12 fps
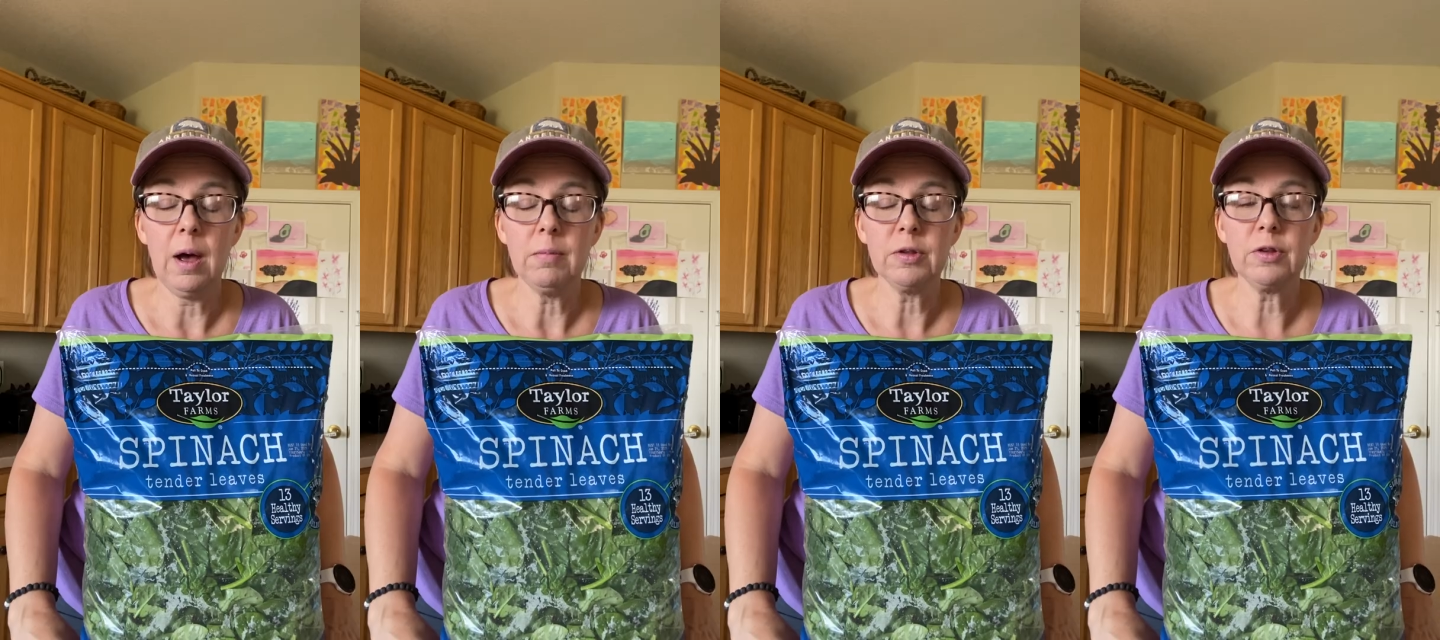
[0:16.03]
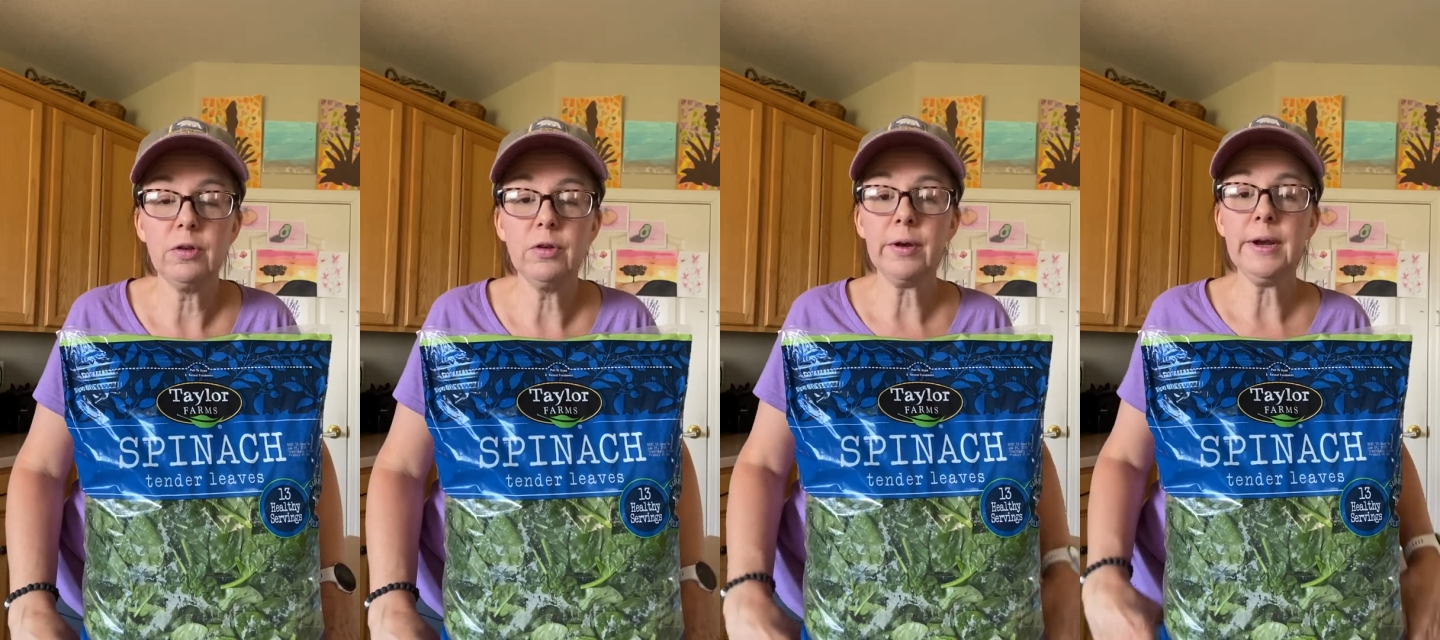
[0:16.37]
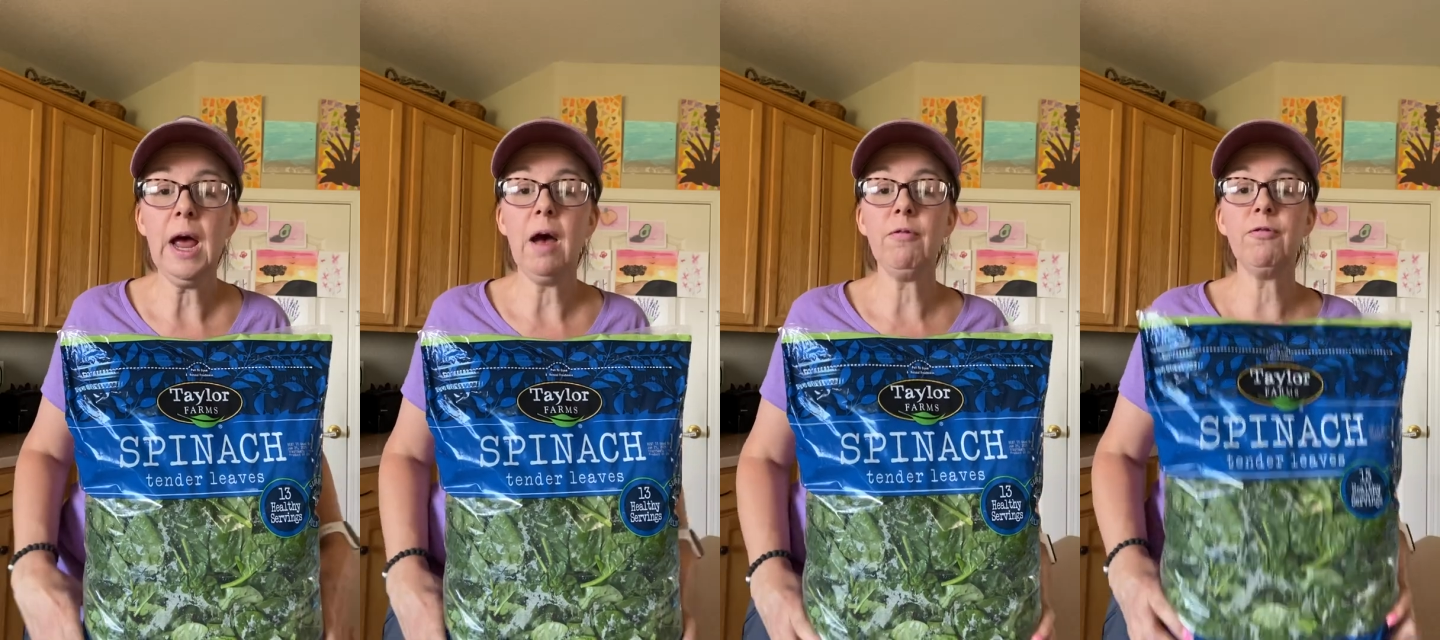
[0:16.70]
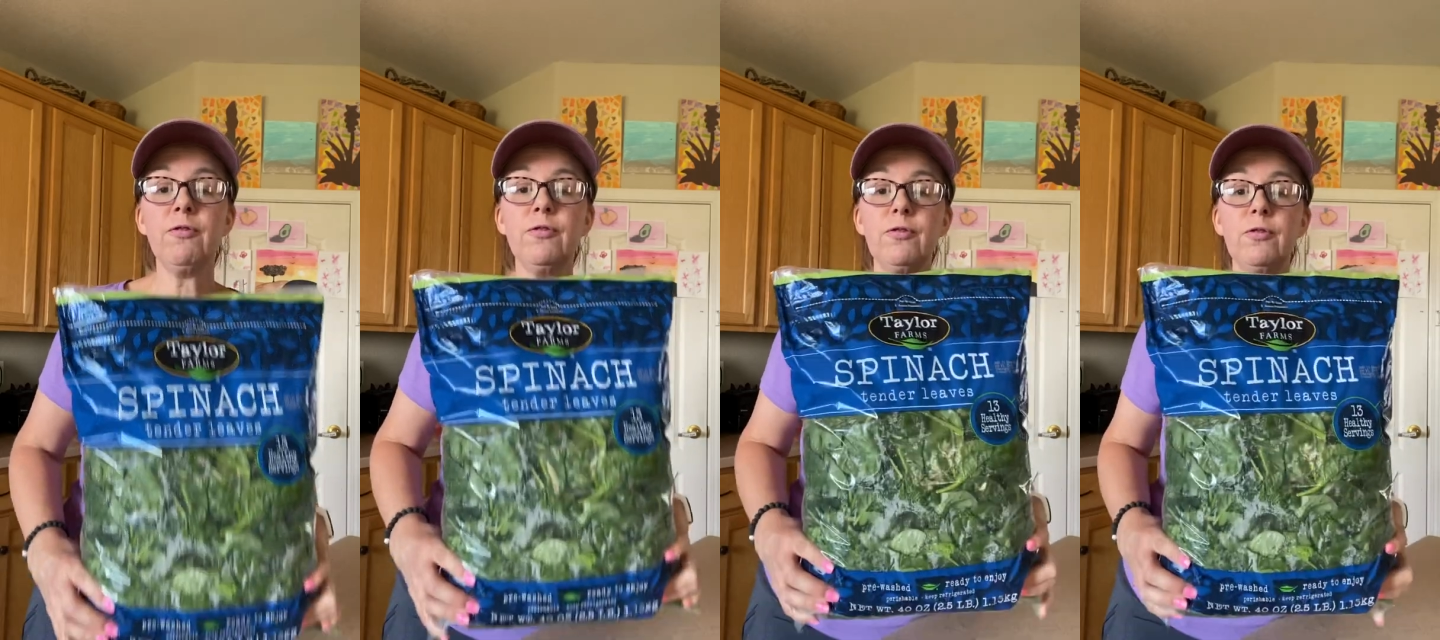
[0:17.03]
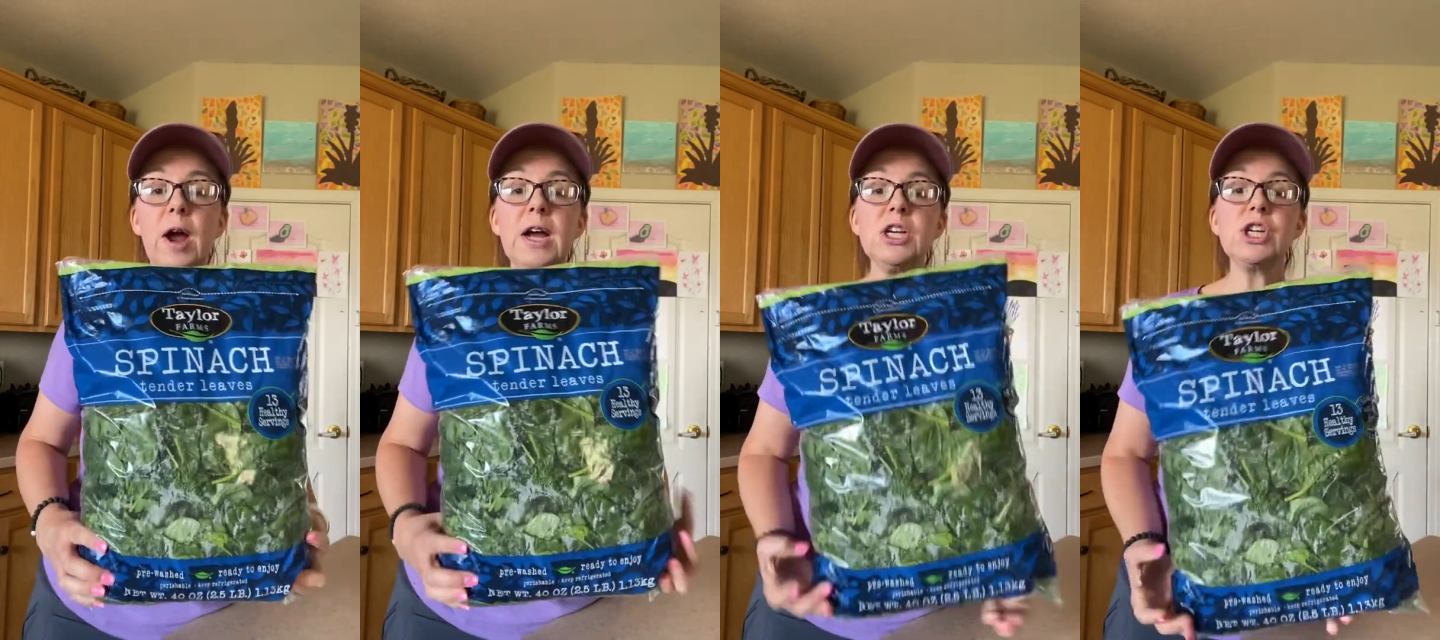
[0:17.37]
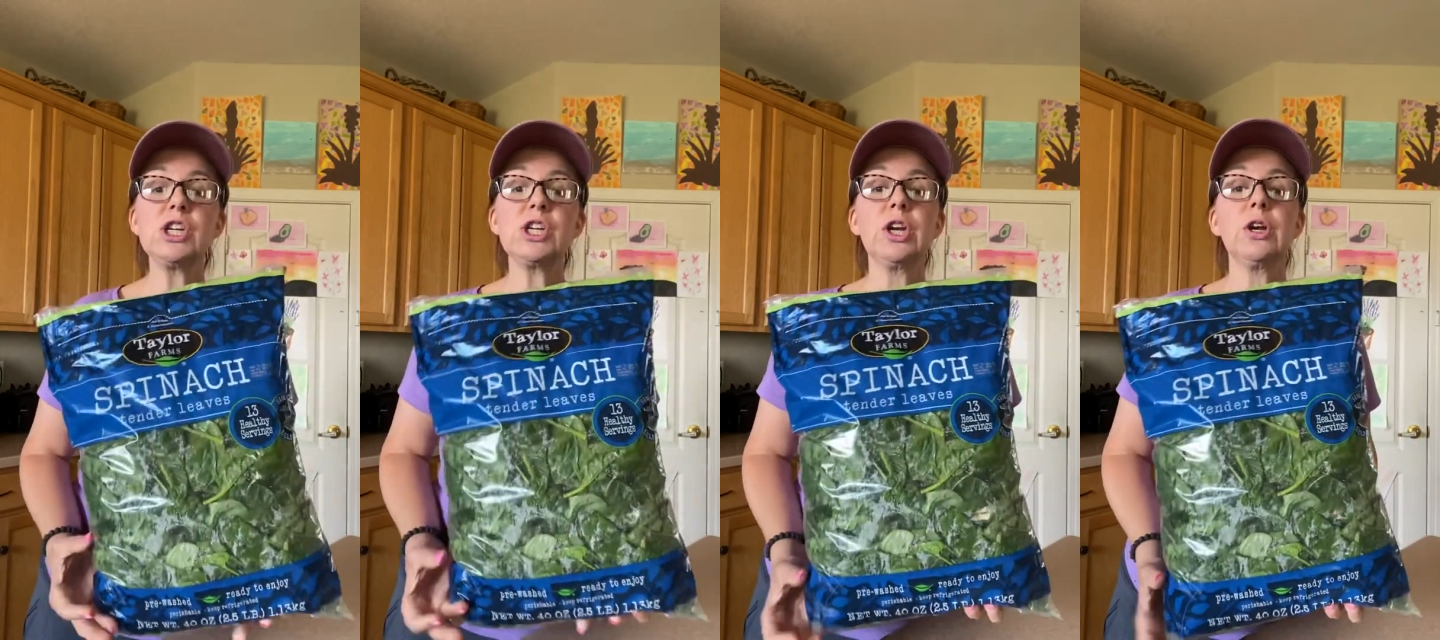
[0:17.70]
So you can have
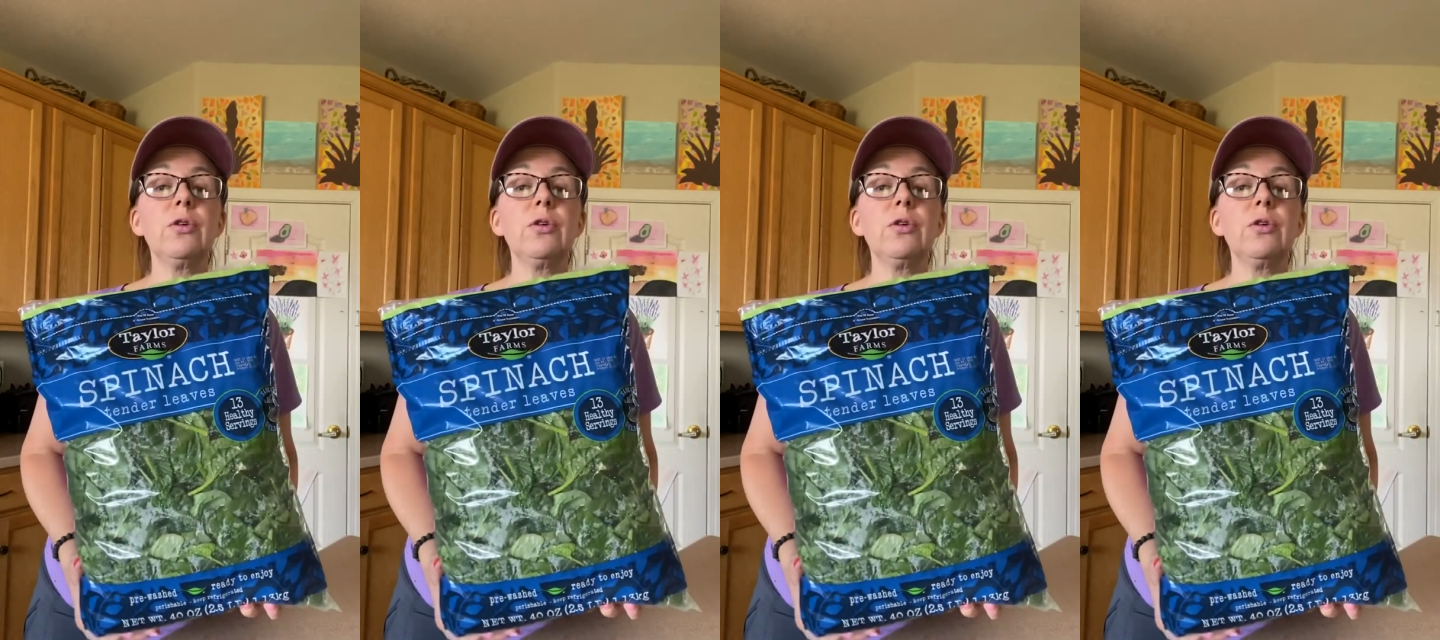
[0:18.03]
fresh